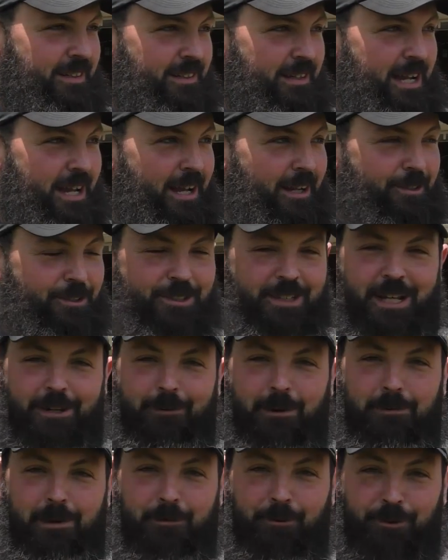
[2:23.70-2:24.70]
I understand
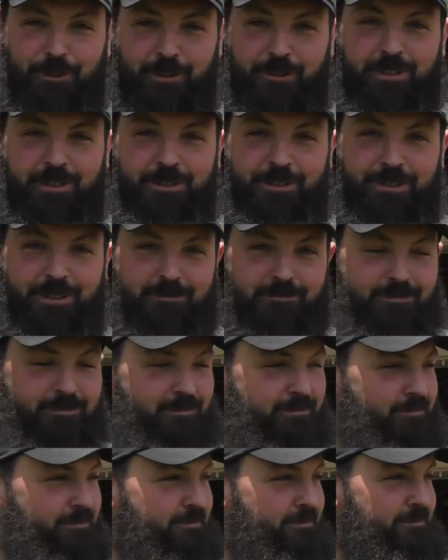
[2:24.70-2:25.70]
why people do use them.
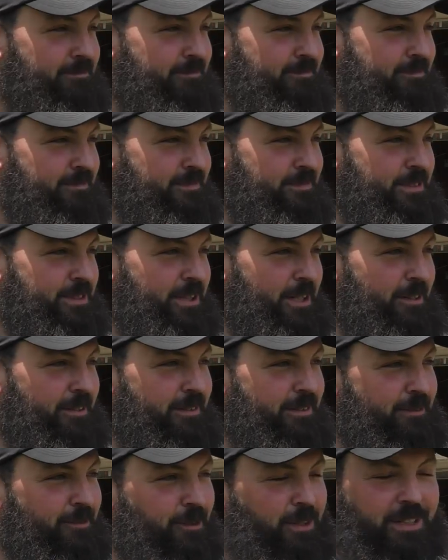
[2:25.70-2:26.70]
So
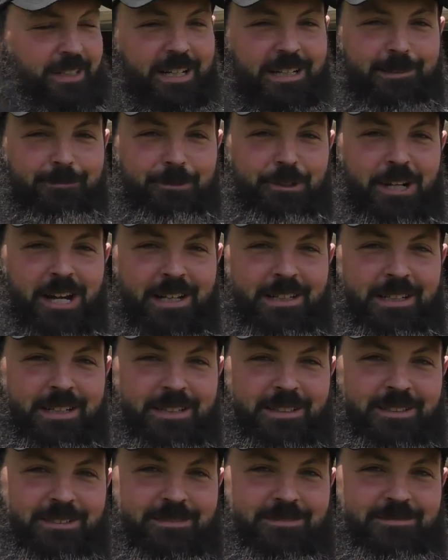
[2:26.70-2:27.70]
we're going to take some shots
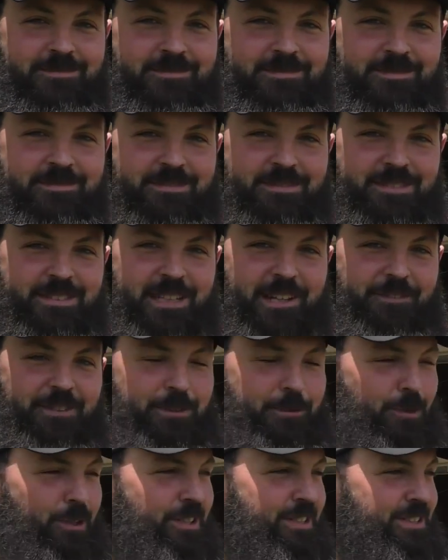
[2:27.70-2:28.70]
here and see if this
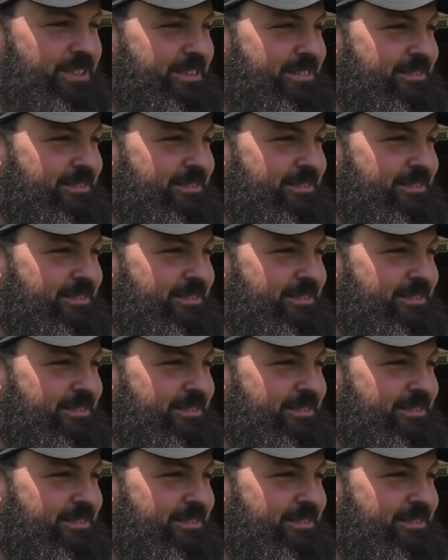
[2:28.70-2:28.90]
works.